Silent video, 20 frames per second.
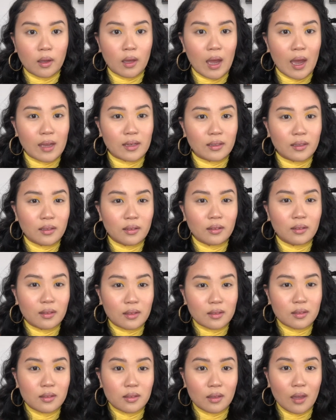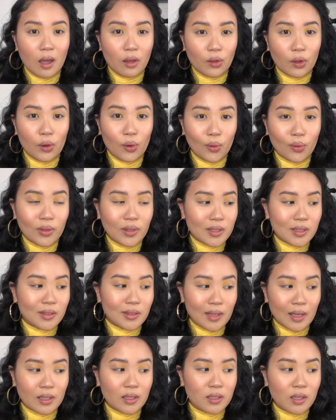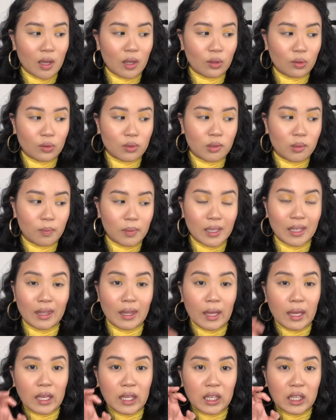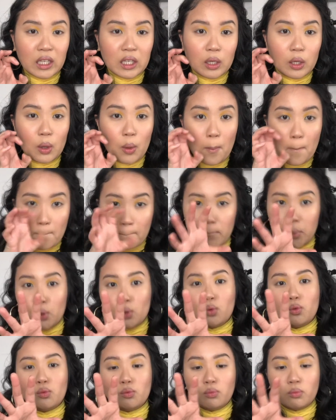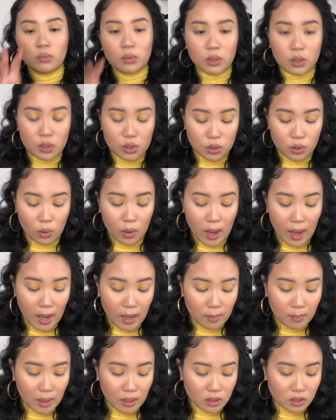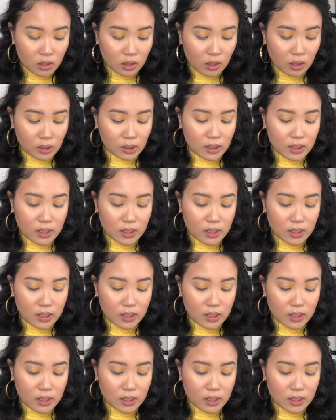I need this yellow, this next yellow to be like boom. So I'm actually gonna